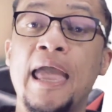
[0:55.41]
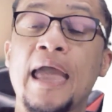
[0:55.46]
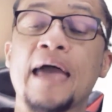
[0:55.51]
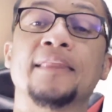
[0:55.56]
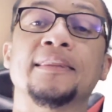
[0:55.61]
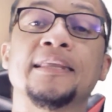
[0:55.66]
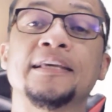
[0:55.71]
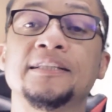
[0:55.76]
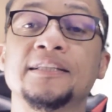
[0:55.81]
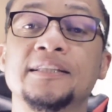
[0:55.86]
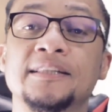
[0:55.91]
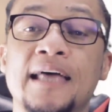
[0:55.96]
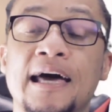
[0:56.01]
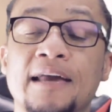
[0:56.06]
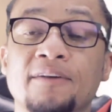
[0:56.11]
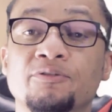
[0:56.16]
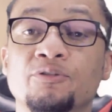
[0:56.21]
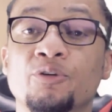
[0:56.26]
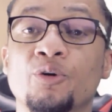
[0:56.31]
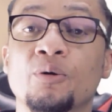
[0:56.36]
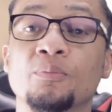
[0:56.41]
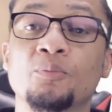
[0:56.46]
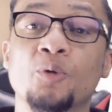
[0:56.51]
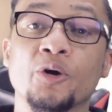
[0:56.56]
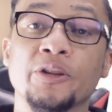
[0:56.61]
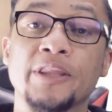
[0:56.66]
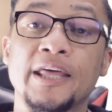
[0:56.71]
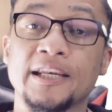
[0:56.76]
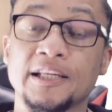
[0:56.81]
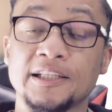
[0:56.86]
And they did that for
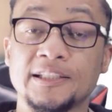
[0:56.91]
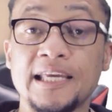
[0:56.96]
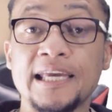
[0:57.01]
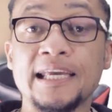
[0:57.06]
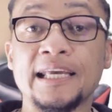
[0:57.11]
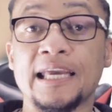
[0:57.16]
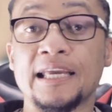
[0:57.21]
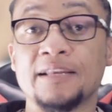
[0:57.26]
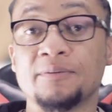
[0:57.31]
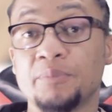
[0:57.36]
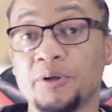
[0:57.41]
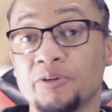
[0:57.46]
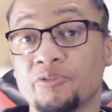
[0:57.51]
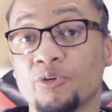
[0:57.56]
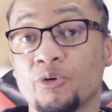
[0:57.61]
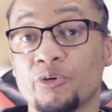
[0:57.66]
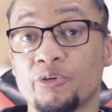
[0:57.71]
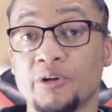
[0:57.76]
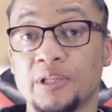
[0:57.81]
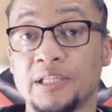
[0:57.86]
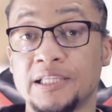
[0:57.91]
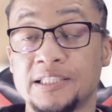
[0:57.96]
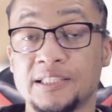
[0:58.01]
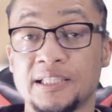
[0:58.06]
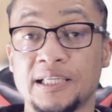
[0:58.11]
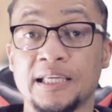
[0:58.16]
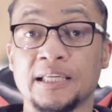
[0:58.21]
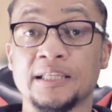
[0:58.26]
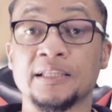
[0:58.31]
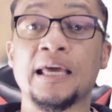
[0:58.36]
more than a decade before
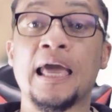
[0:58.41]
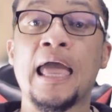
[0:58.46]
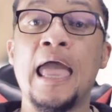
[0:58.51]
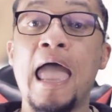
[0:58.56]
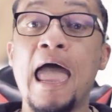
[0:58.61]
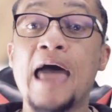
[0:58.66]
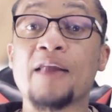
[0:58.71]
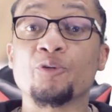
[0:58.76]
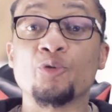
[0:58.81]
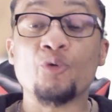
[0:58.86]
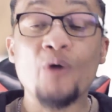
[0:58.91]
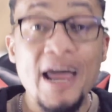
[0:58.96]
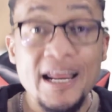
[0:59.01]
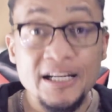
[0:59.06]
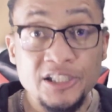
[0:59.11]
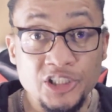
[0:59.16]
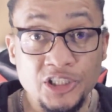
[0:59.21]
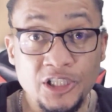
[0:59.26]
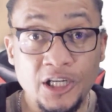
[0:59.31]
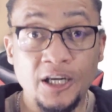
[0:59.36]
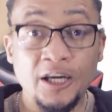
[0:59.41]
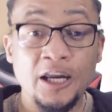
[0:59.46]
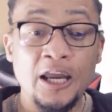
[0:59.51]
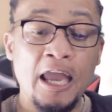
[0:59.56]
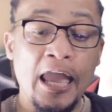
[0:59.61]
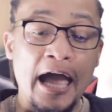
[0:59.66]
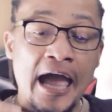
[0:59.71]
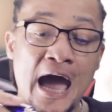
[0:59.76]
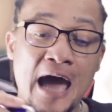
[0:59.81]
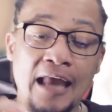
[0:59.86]
releasing it. And Rancher
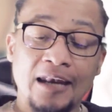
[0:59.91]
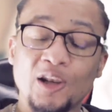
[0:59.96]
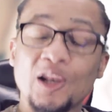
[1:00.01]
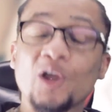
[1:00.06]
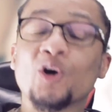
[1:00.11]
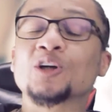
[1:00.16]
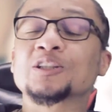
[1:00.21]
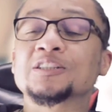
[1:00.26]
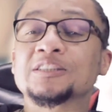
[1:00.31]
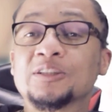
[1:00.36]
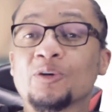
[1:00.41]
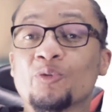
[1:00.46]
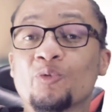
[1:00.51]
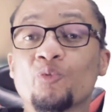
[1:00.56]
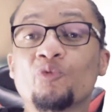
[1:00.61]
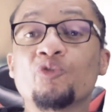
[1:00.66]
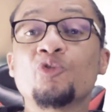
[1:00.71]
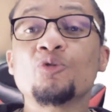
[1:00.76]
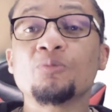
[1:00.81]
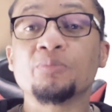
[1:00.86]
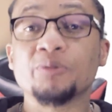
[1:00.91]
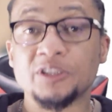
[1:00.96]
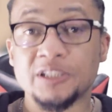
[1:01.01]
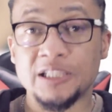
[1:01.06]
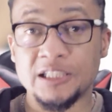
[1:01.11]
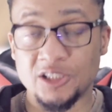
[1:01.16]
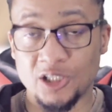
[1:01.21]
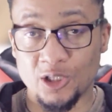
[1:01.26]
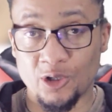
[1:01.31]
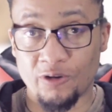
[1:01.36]
unlocks the full
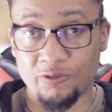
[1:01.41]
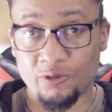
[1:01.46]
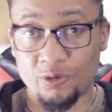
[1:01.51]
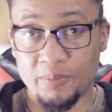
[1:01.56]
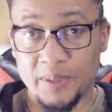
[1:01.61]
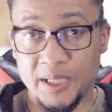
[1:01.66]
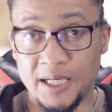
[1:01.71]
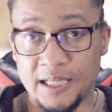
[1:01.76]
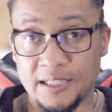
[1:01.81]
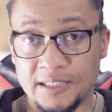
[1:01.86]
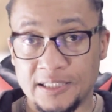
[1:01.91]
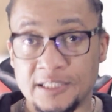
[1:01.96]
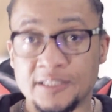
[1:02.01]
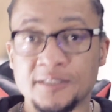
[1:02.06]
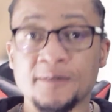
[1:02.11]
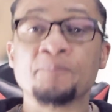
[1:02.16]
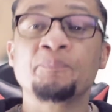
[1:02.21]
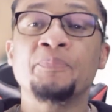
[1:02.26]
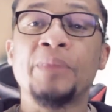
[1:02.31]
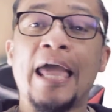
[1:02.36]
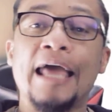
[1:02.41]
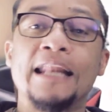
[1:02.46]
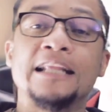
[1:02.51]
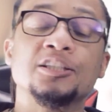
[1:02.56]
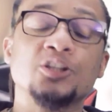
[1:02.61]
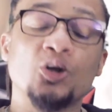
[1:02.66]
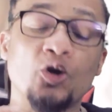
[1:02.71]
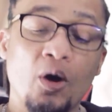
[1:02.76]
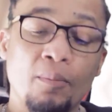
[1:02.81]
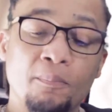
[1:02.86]
potential of Kubernetes, and it's a
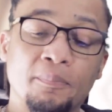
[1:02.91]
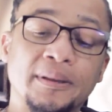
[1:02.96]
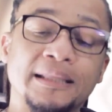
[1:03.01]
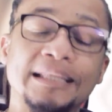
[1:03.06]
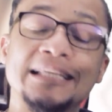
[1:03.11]
complete